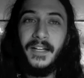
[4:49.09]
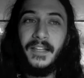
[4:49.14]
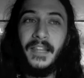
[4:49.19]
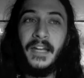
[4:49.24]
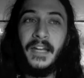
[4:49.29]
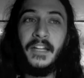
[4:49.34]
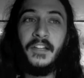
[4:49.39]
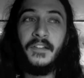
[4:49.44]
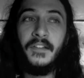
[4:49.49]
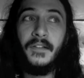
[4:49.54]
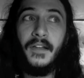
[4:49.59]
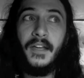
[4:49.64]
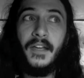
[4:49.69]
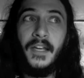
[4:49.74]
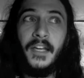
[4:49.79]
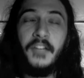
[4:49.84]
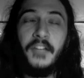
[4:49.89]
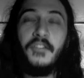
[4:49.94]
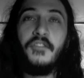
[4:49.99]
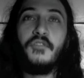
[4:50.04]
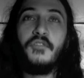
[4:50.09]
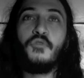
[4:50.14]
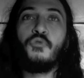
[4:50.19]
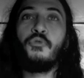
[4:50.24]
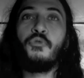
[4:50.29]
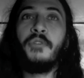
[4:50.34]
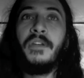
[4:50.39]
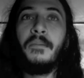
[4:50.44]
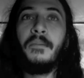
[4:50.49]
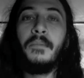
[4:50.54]
that is
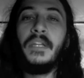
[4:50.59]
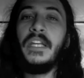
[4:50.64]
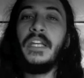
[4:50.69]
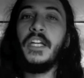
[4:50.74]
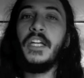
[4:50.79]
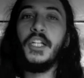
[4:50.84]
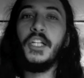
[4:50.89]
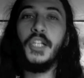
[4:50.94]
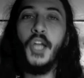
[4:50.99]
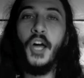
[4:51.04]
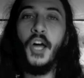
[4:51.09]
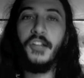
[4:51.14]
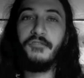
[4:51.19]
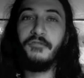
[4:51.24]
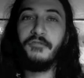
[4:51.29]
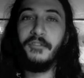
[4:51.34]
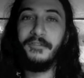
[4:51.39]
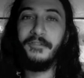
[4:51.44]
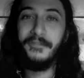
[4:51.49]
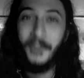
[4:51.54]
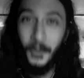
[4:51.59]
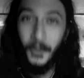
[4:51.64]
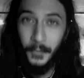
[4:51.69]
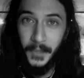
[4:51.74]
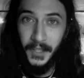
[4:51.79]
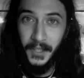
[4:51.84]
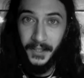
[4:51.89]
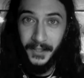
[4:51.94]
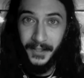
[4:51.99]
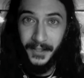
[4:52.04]
extremely
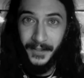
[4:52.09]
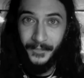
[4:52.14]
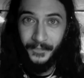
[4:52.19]
claustrophobic,